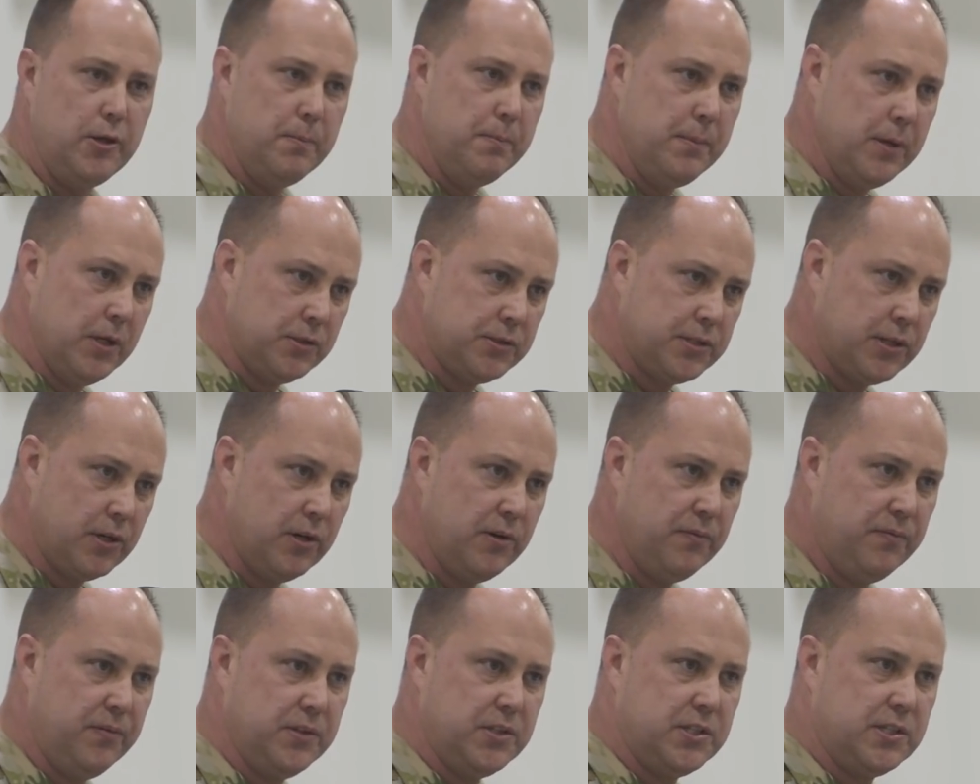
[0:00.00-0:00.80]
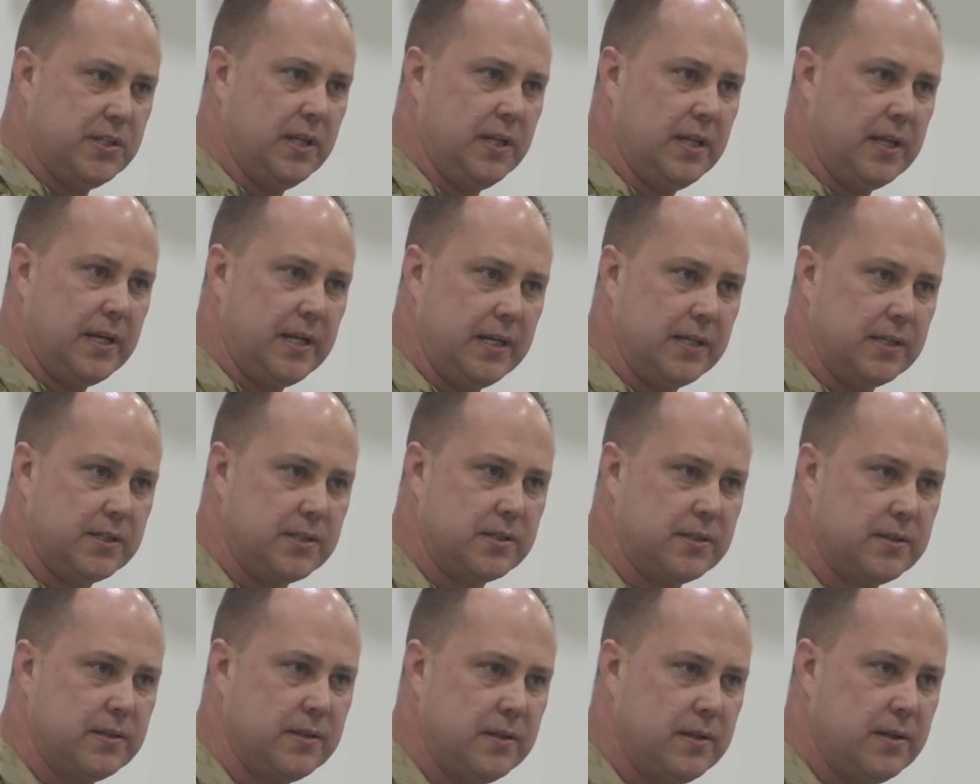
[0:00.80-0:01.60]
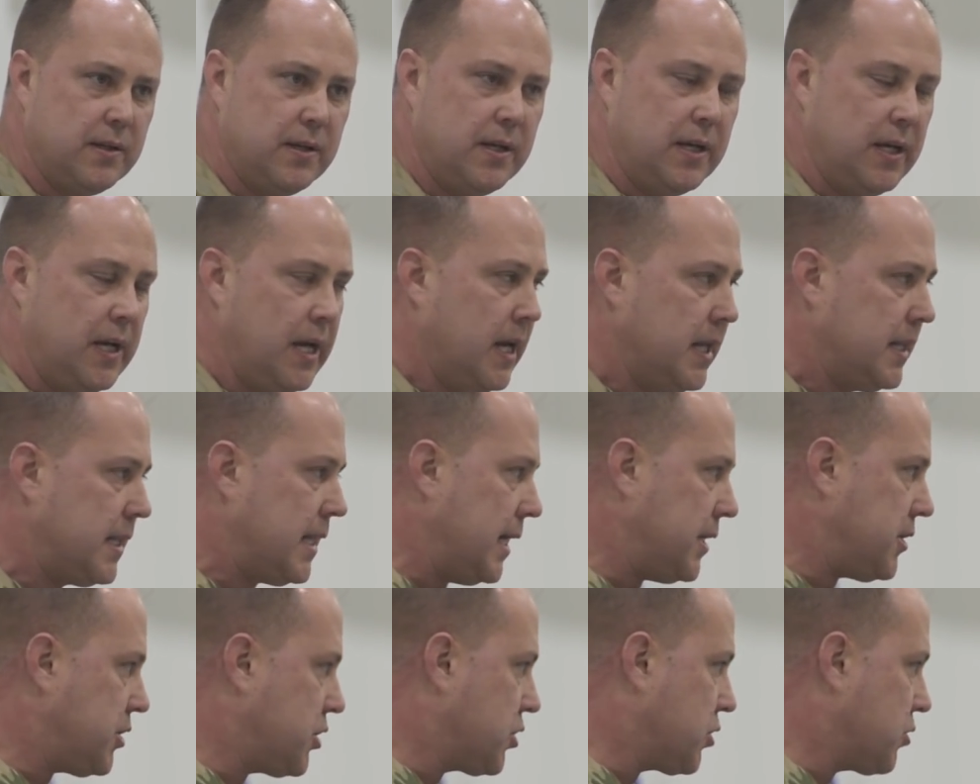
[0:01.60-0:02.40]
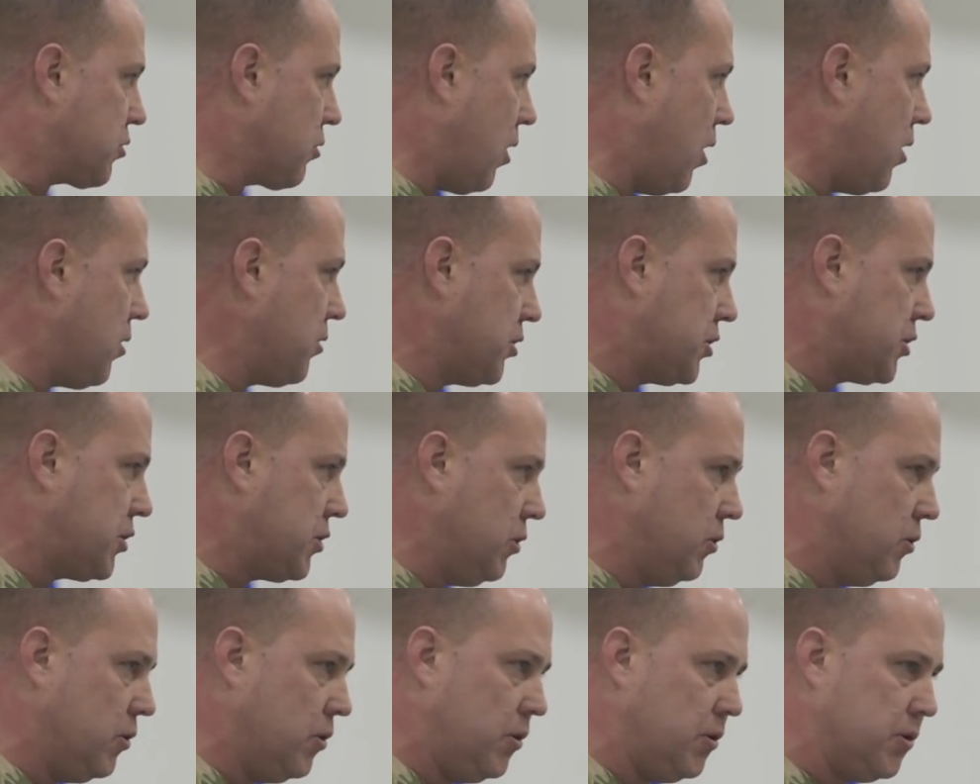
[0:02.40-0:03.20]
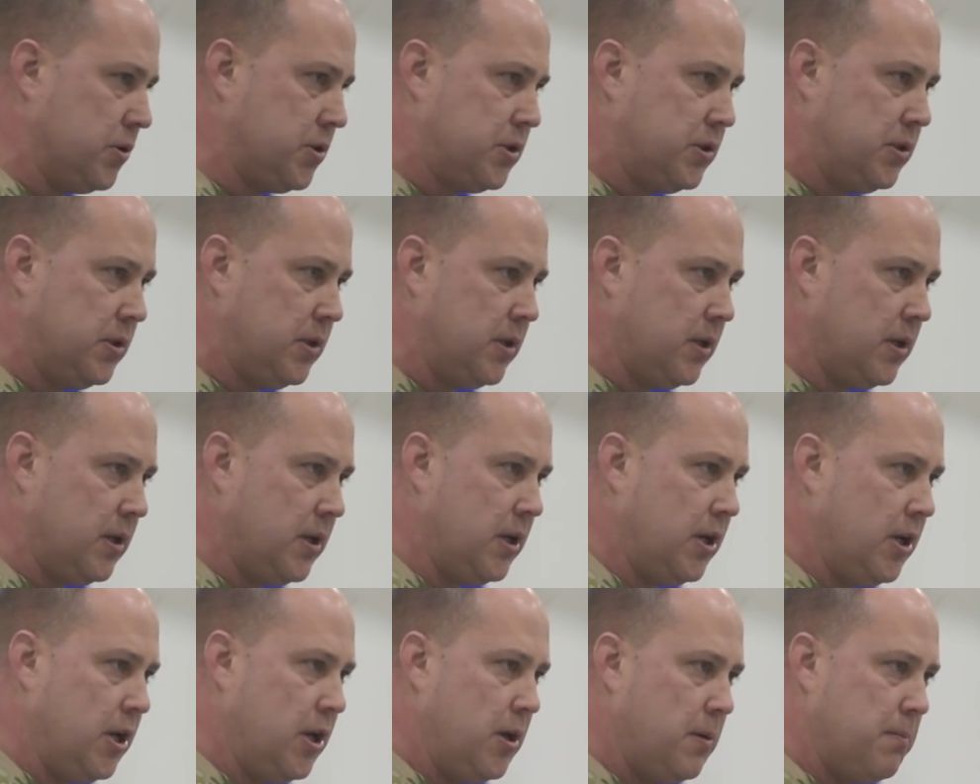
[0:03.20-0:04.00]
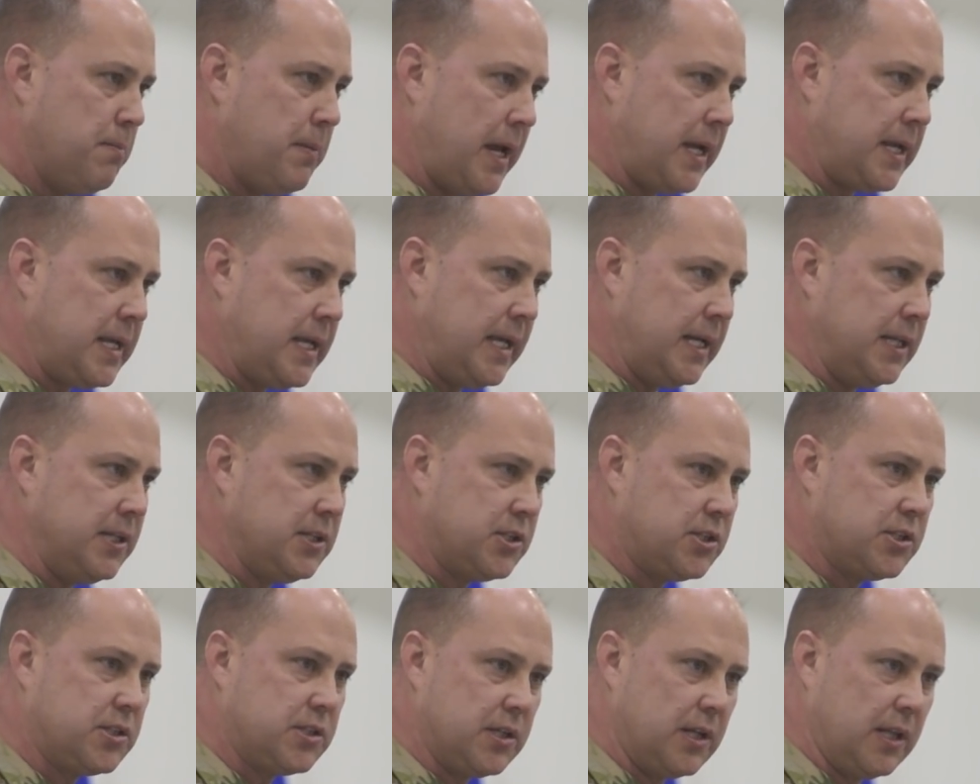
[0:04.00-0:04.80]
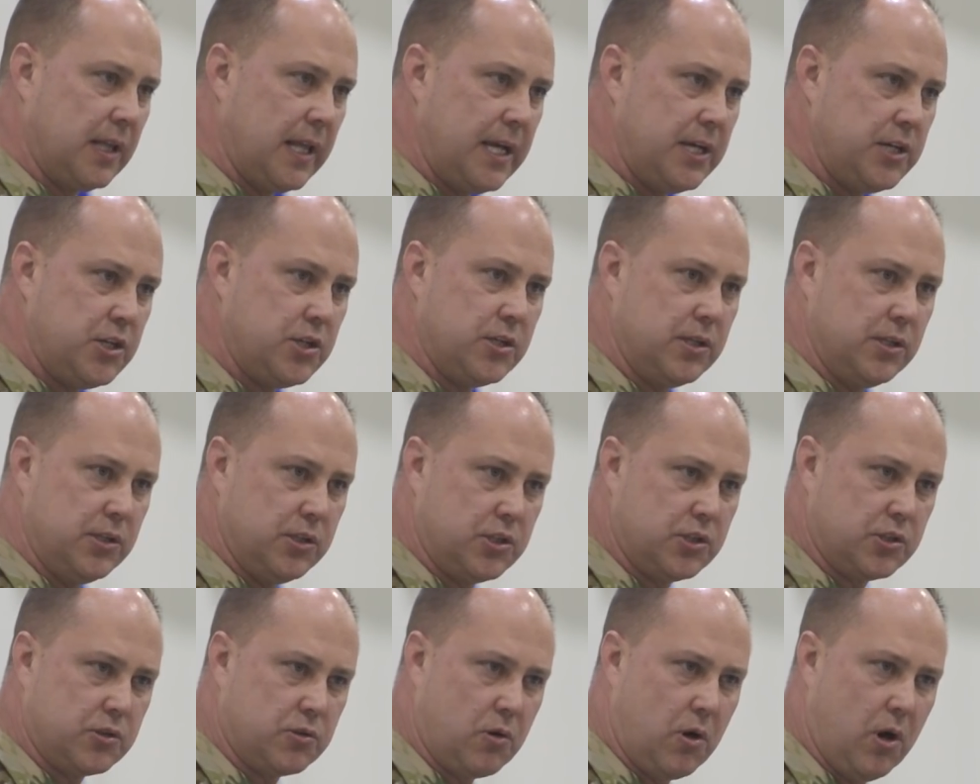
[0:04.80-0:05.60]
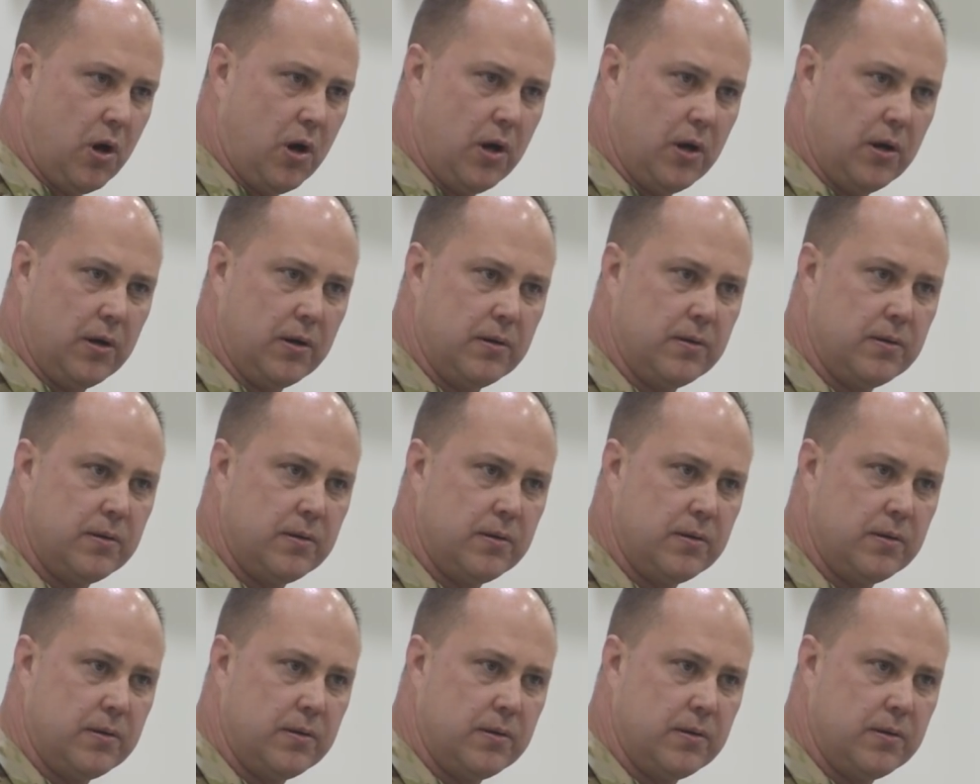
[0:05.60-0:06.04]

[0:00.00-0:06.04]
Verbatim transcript: military facilities, that strong schools make installations strong.